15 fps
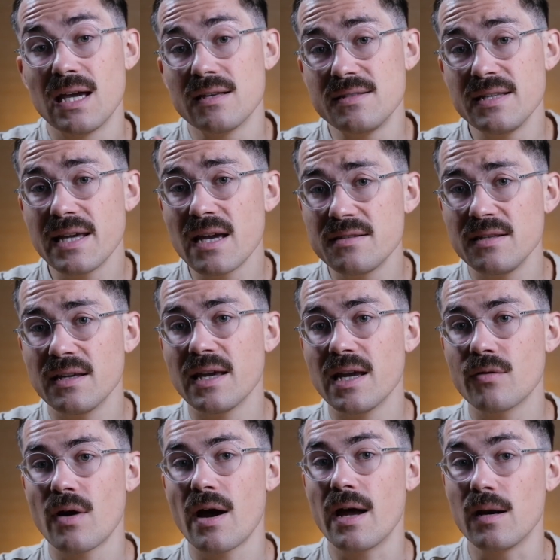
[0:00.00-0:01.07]
ZK Sync
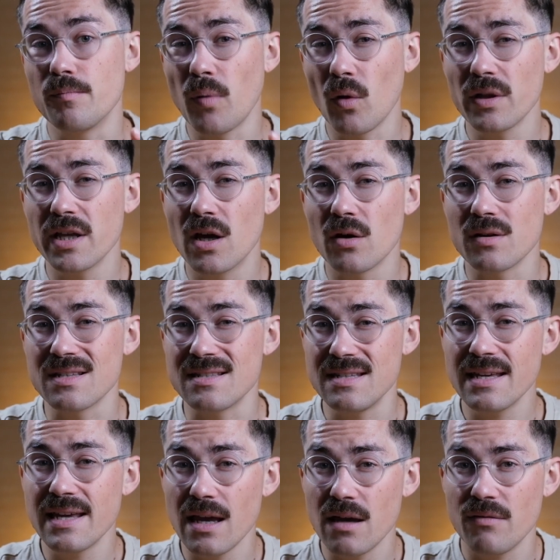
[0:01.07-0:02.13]
Era and Polygon
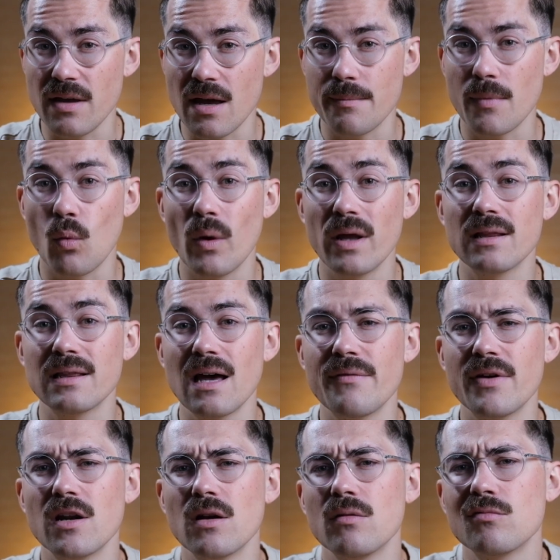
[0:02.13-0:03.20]
ZK went live
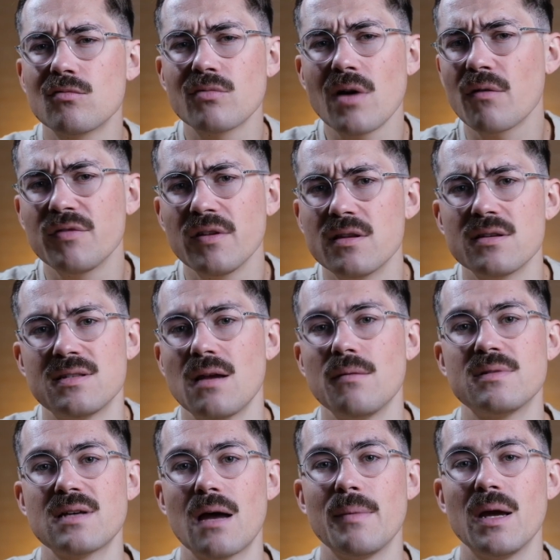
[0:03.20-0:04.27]
at roughly the same
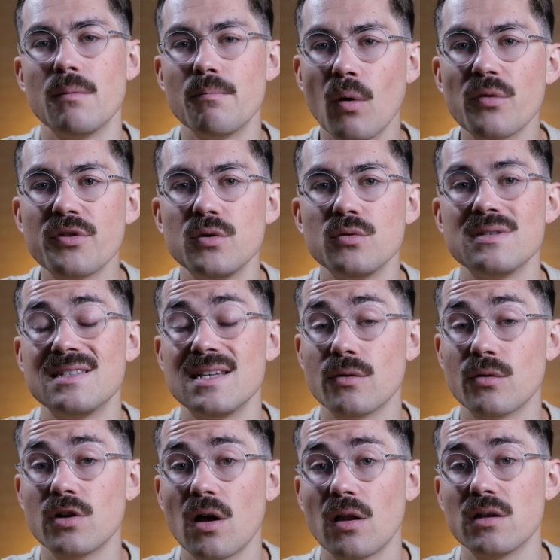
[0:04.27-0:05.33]
time and both use
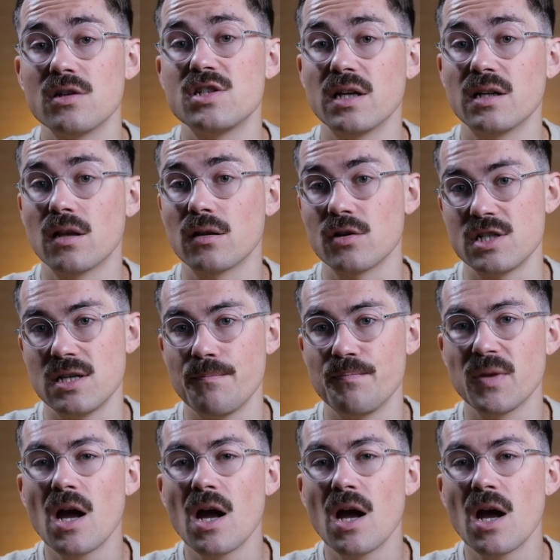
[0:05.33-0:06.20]
zero knowledge technology.